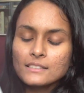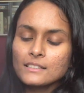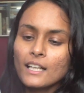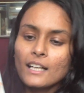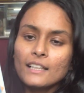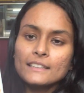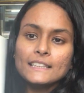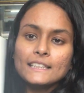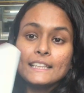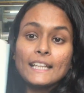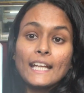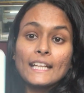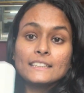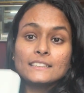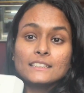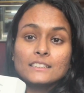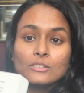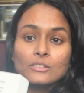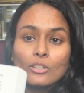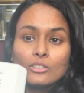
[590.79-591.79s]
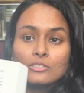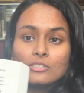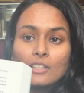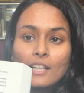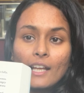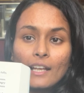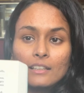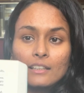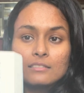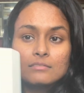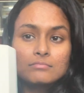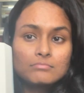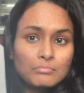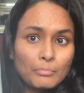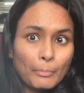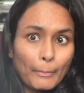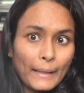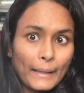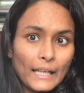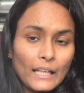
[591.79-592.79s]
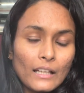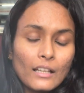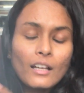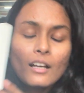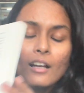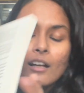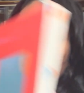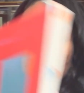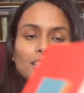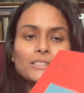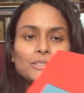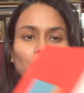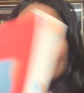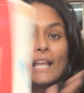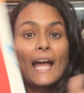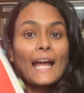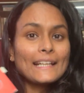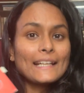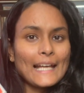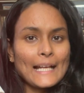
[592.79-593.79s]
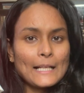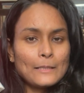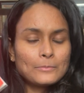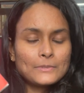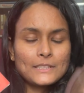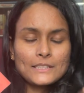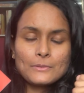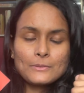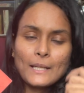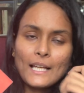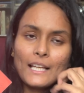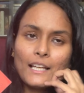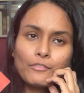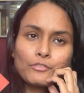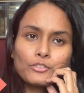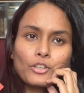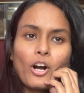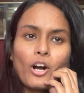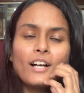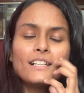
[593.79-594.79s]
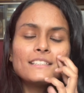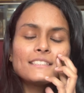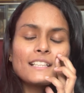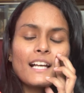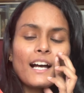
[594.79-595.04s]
The text is also like big, so that helps as well, of course.